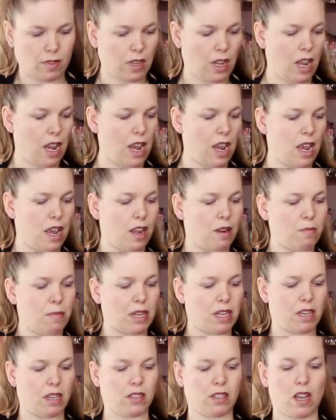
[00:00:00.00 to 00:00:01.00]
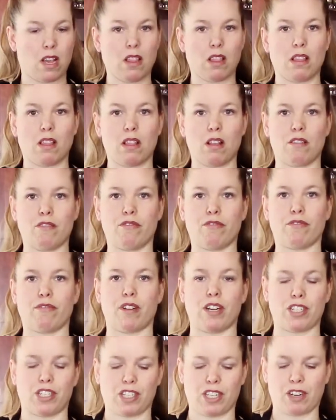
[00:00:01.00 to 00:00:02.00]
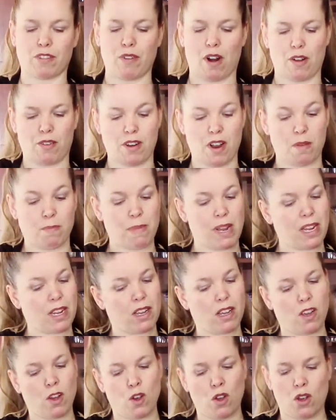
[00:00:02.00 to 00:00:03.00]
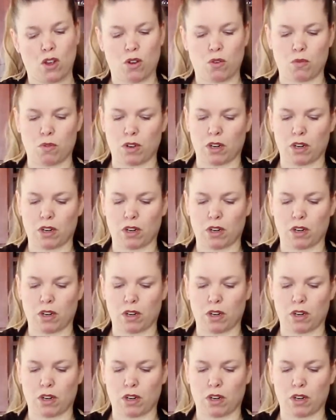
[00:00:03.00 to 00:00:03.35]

and because I love freshly ground nutmeg, we're